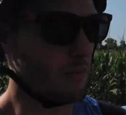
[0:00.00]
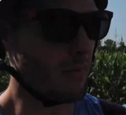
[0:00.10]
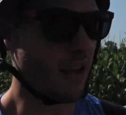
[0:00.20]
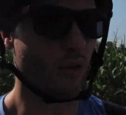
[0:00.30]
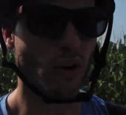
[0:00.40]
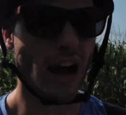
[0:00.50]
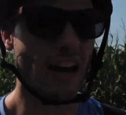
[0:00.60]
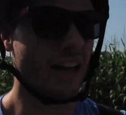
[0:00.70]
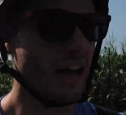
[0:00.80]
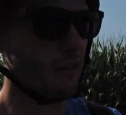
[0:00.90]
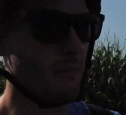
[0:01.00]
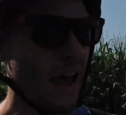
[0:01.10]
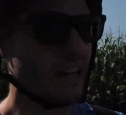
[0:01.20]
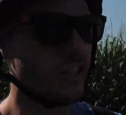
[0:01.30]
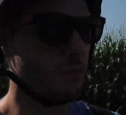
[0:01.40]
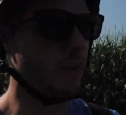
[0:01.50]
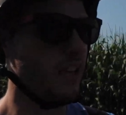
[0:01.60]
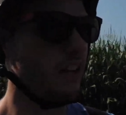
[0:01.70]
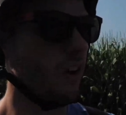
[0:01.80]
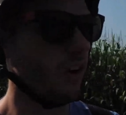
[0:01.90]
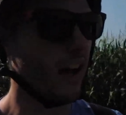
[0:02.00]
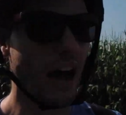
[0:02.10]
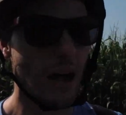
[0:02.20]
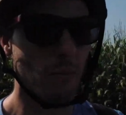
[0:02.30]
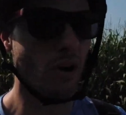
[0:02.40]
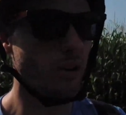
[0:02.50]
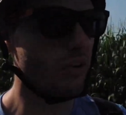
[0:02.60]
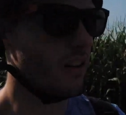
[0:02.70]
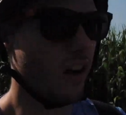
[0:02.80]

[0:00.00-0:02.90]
make riding at max speed on high mode a